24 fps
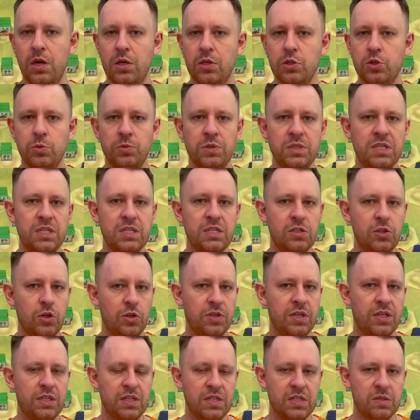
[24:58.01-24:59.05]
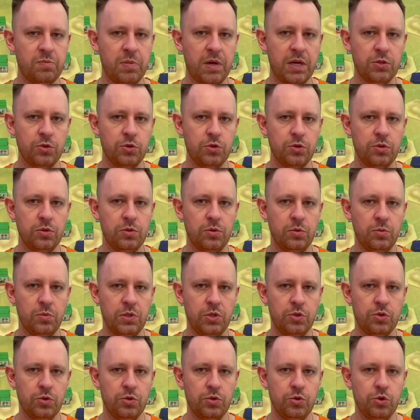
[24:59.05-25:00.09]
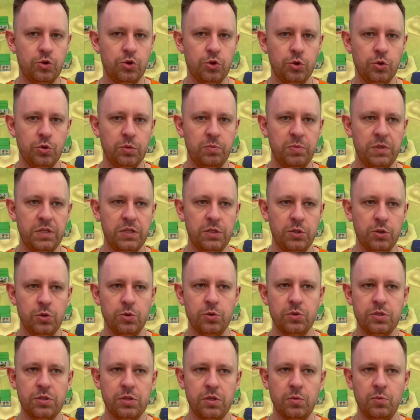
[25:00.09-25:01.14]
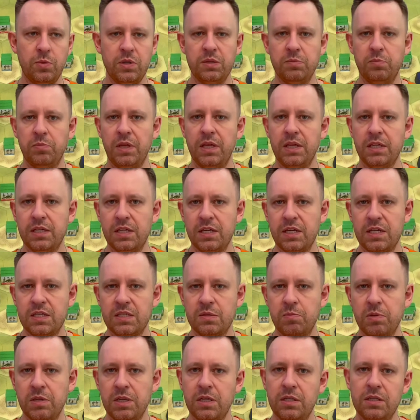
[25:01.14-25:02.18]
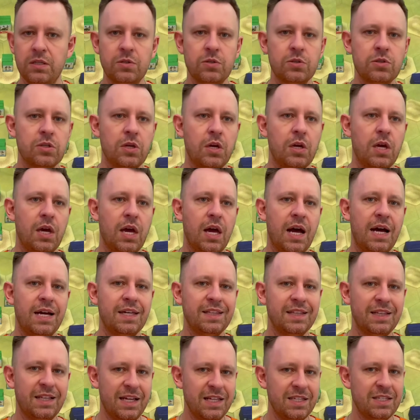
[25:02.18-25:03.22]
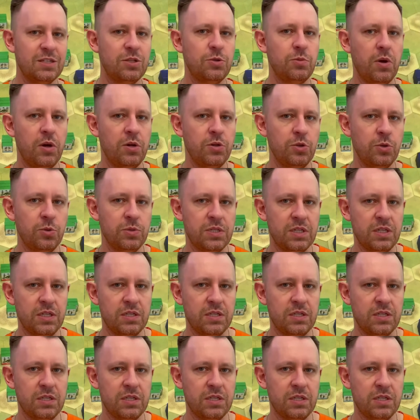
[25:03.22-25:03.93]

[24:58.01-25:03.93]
So this is not an expansion which should be used when playing against beginners, unless you are using